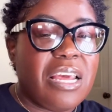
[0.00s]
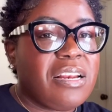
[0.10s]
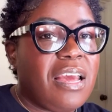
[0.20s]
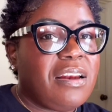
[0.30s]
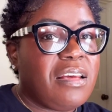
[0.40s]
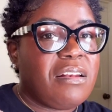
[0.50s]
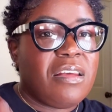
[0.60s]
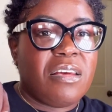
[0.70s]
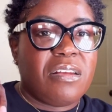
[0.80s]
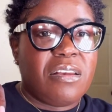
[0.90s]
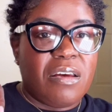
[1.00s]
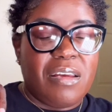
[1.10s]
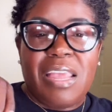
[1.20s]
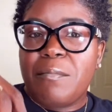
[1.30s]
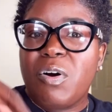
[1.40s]
The
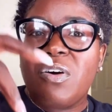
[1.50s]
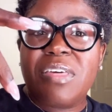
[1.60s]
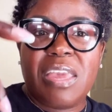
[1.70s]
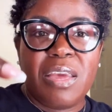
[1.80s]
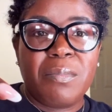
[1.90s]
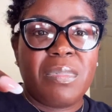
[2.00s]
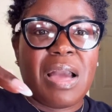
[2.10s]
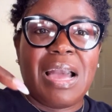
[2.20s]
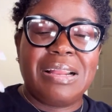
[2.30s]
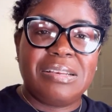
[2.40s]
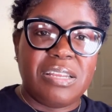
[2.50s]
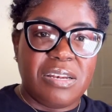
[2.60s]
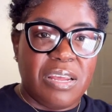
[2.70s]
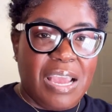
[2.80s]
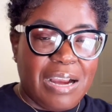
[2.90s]
both him and
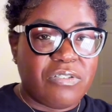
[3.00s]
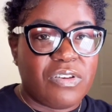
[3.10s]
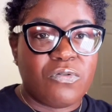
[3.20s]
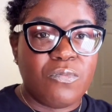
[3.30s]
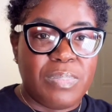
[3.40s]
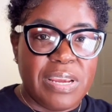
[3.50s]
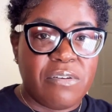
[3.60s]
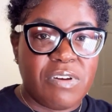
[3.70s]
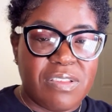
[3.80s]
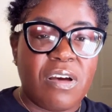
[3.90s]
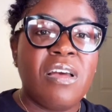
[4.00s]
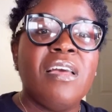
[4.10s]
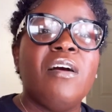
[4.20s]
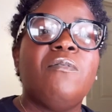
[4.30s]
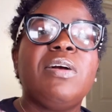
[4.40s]
the actress who played Rita,
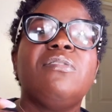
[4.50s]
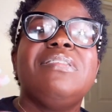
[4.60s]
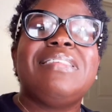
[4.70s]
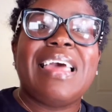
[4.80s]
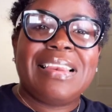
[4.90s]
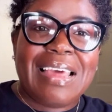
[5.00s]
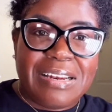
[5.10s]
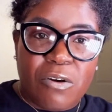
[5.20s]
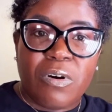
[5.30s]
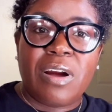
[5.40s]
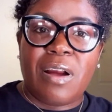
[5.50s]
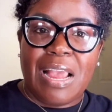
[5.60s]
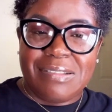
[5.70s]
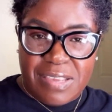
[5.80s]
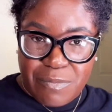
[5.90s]
we could tell that they were
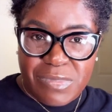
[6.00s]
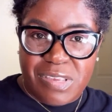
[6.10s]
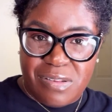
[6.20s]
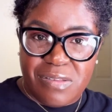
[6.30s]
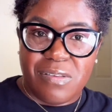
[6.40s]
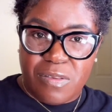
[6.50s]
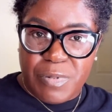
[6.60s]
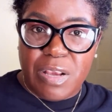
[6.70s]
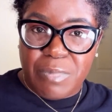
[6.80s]
attempting to speak